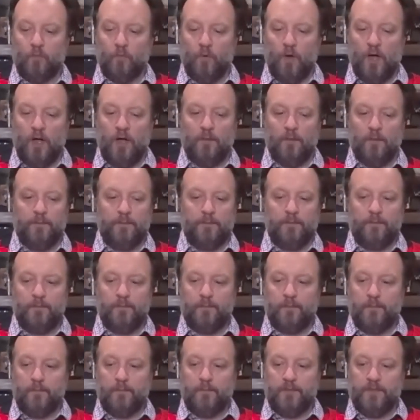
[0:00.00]
Well,
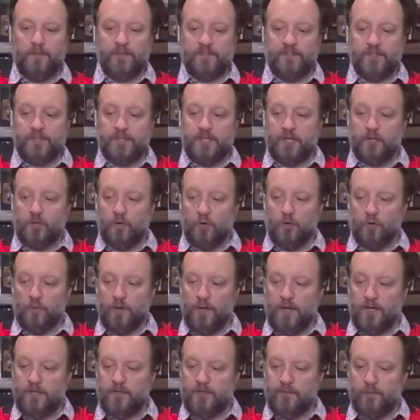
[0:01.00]
this is a cool
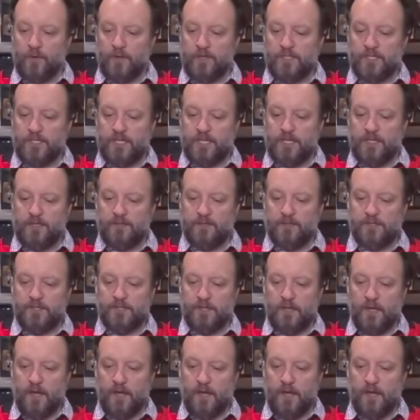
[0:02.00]
range of whiskeys.